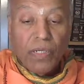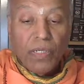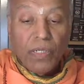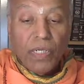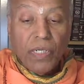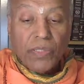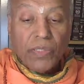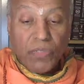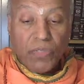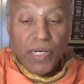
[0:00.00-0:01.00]

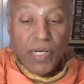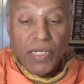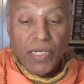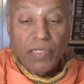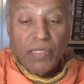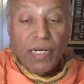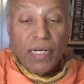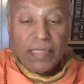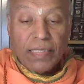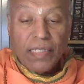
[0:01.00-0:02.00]
Sattvika,
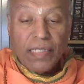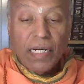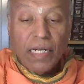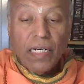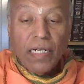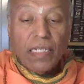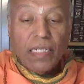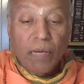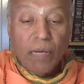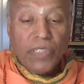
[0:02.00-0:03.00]
Rajasika, and
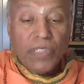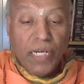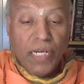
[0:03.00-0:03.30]
Tamasika.